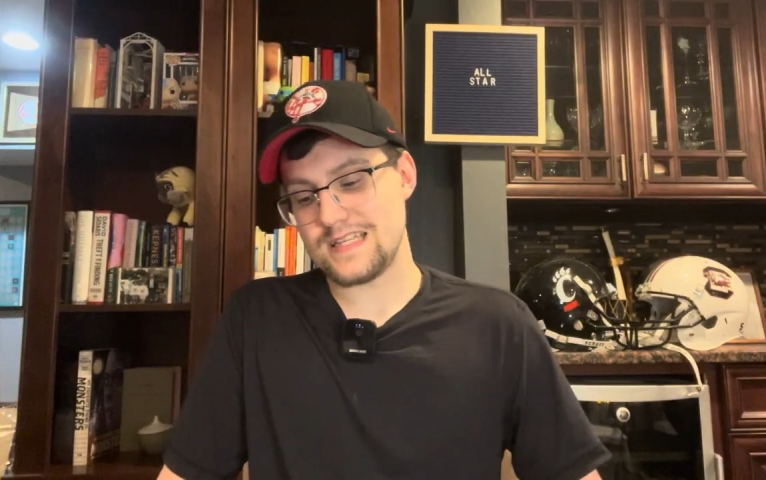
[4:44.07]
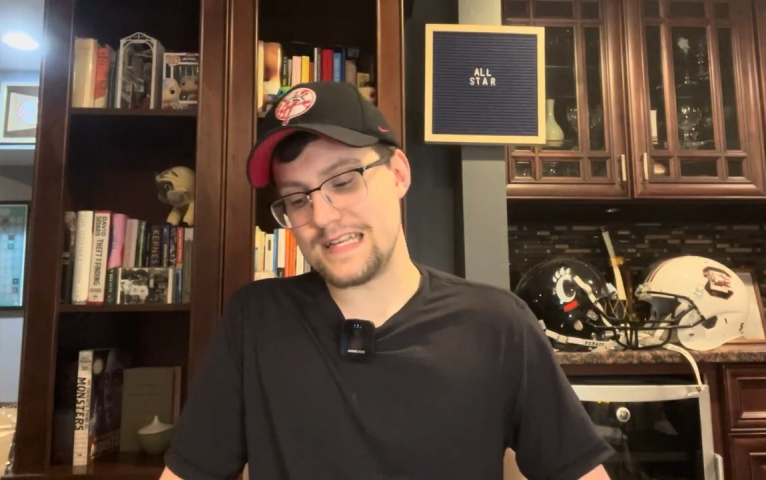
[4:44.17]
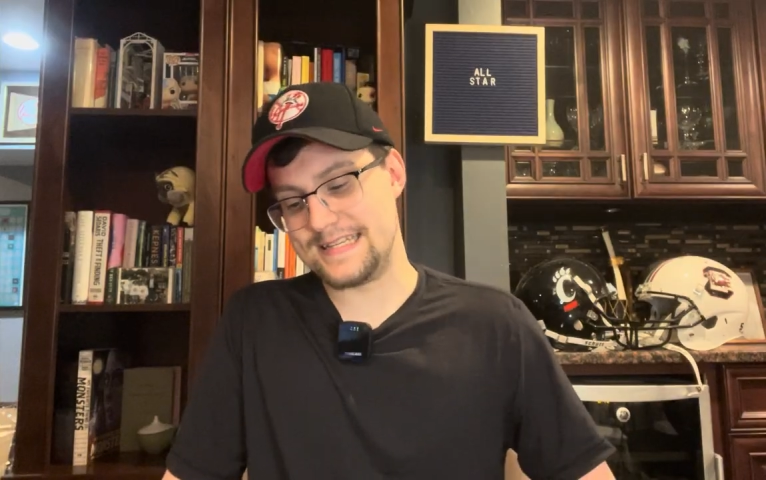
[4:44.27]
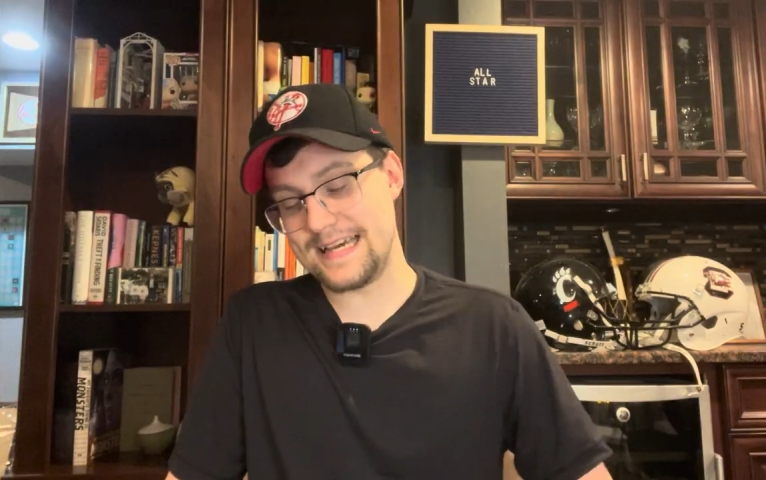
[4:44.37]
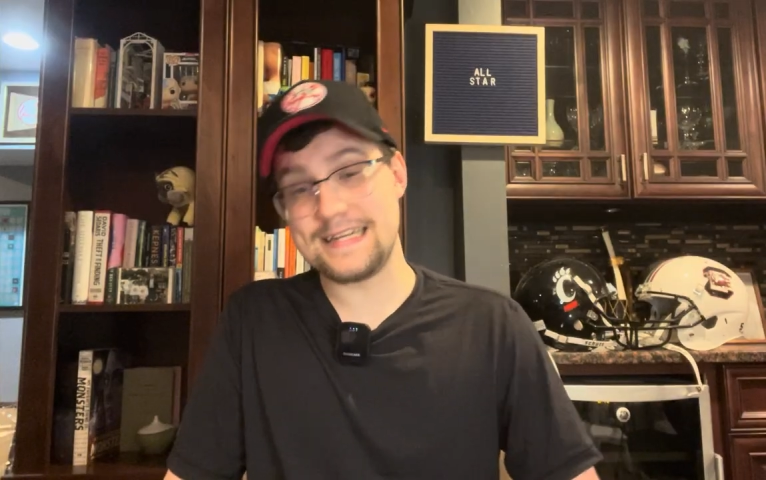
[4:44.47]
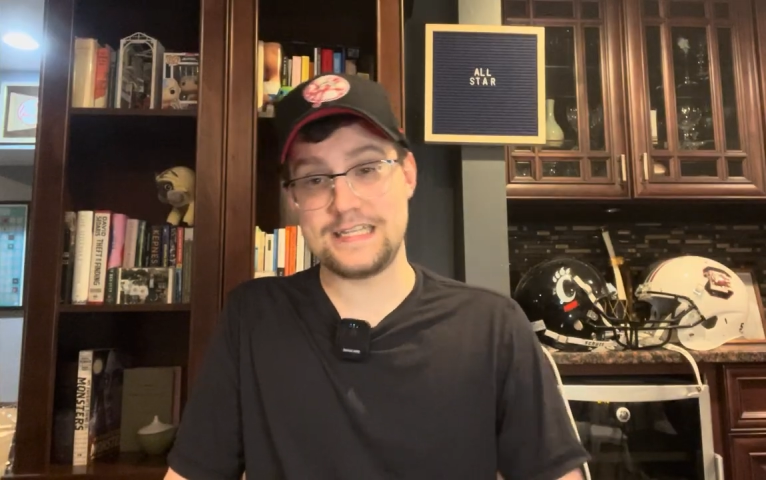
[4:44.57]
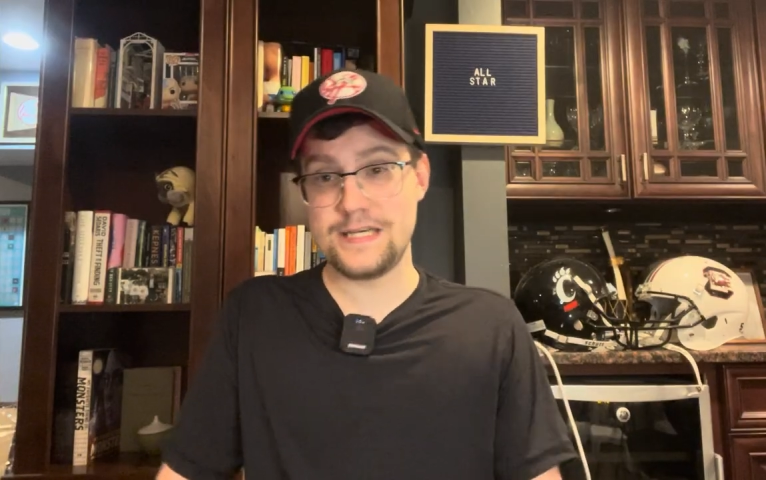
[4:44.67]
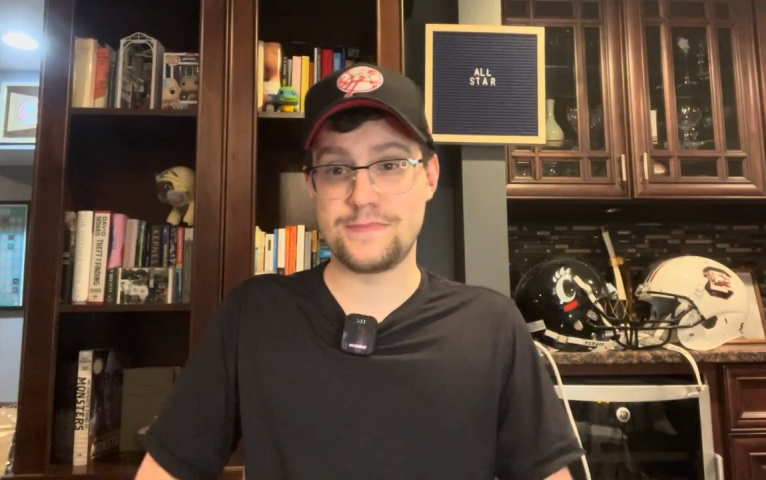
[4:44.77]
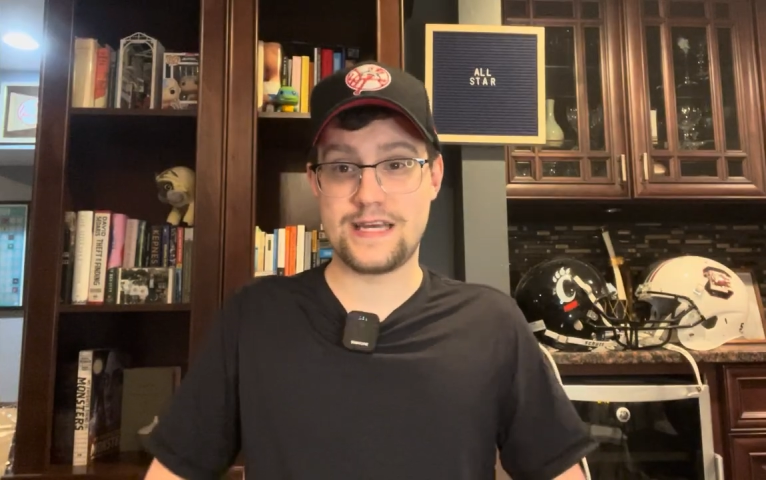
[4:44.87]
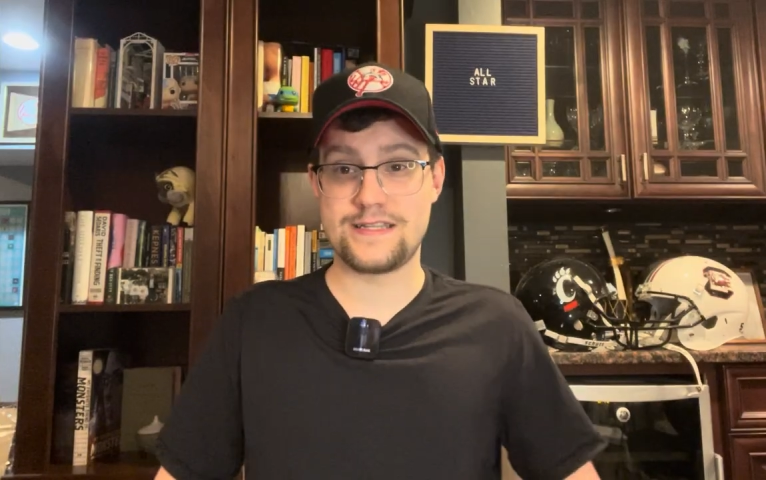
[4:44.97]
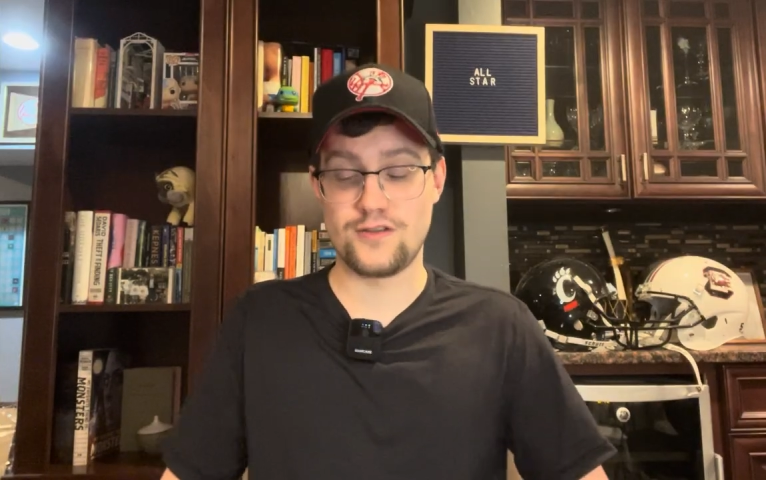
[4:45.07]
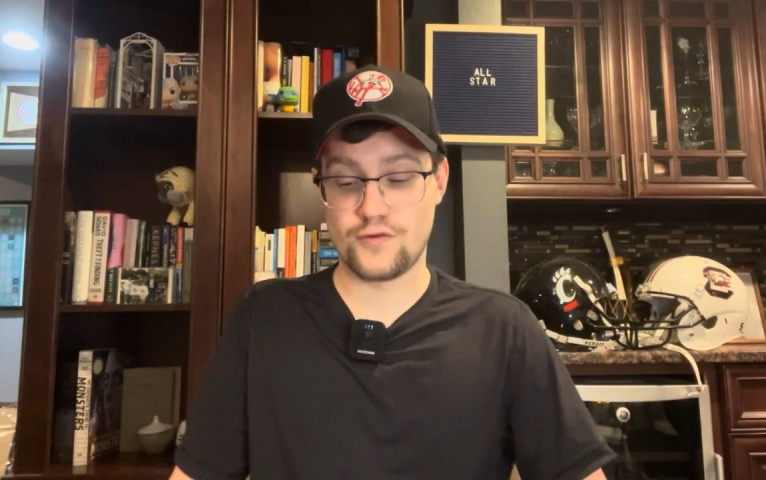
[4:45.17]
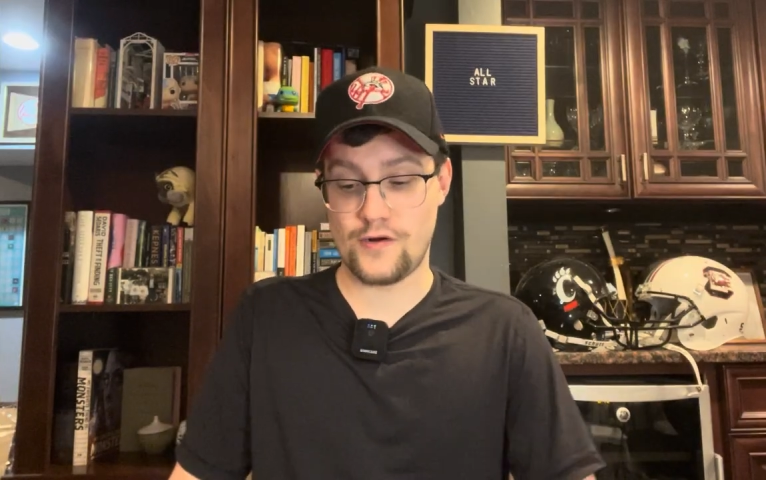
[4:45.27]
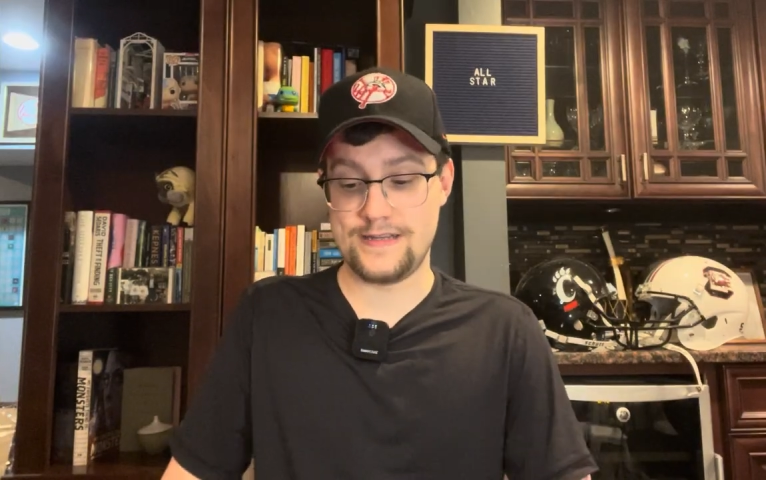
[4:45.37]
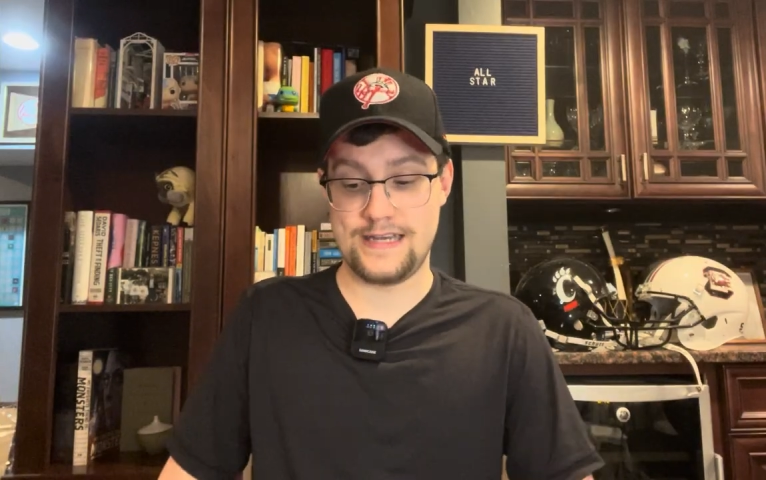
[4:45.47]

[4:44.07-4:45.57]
Second team gets a little crazy.